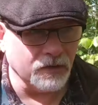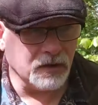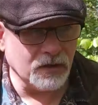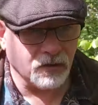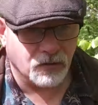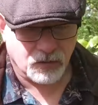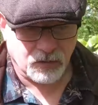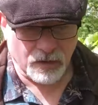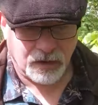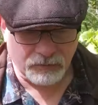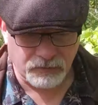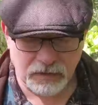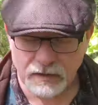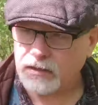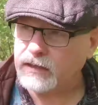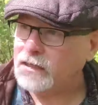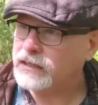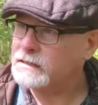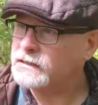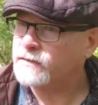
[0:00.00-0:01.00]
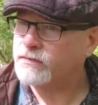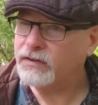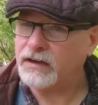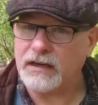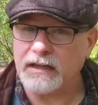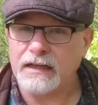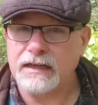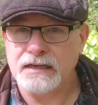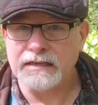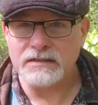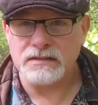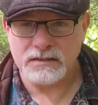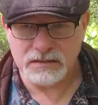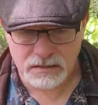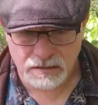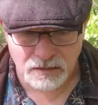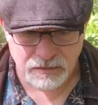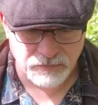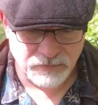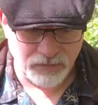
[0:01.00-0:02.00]
You know, having these
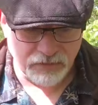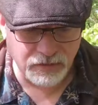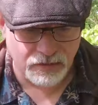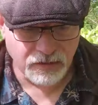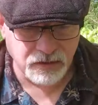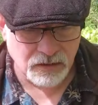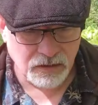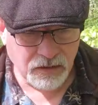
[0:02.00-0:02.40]
feelings of